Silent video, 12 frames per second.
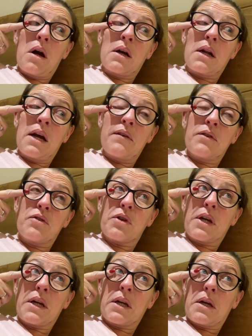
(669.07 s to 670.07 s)
I'm going to have a
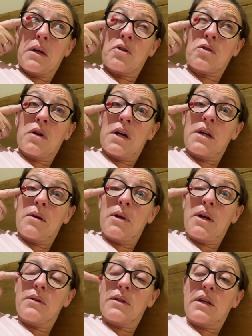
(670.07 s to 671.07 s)
drink, try and
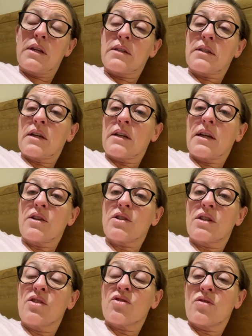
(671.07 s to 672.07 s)
upload this, and
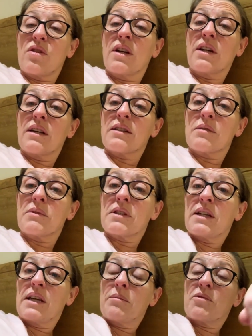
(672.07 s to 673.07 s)
actually try and get some
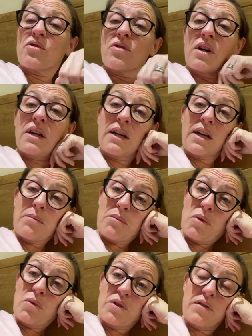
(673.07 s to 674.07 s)
sleep, try and get
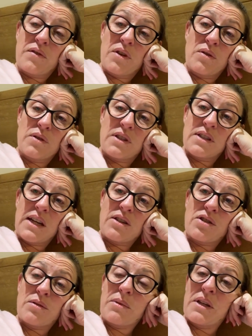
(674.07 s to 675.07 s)
more than a few
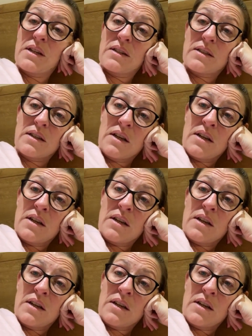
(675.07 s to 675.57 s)
snatched minutes.